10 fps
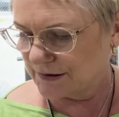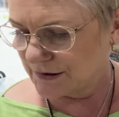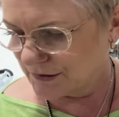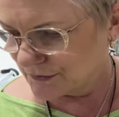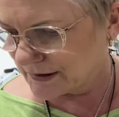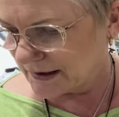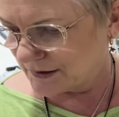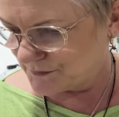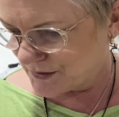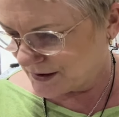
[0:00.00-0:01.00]
look and
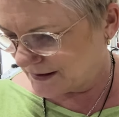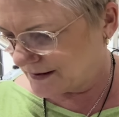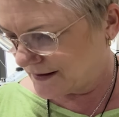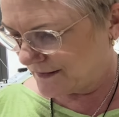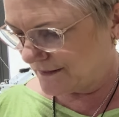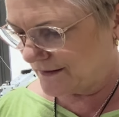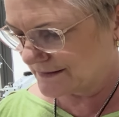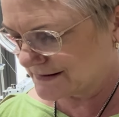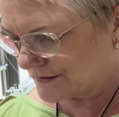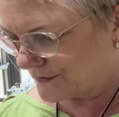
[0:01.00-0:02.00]
admire
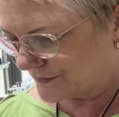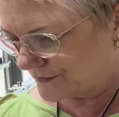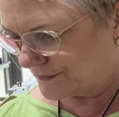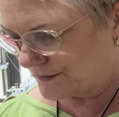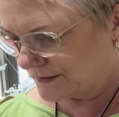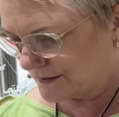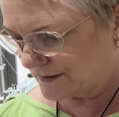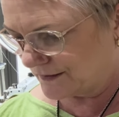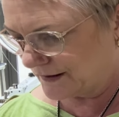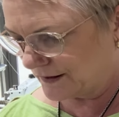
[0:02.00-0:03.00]
this on,
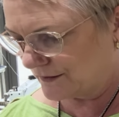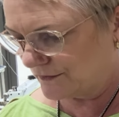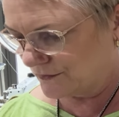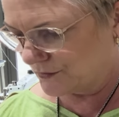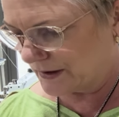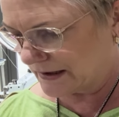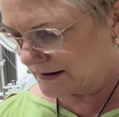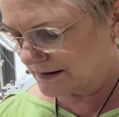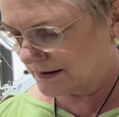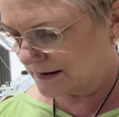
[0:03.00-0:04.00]
I think
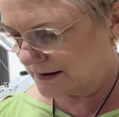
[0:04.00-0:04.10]
Ruan,